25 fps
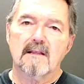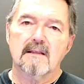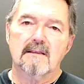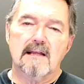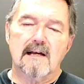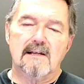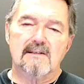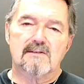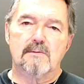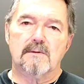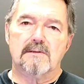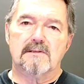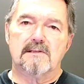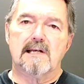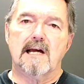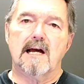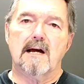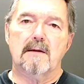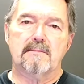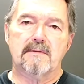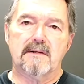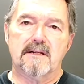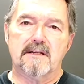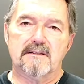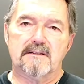That's what's
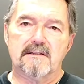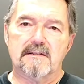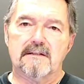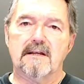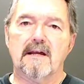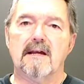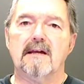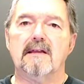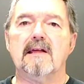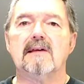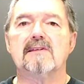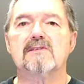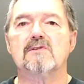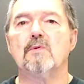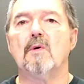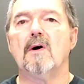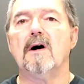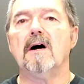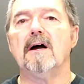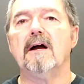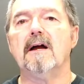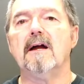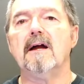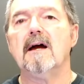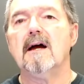happening today. That's
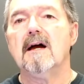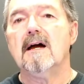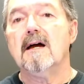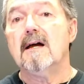why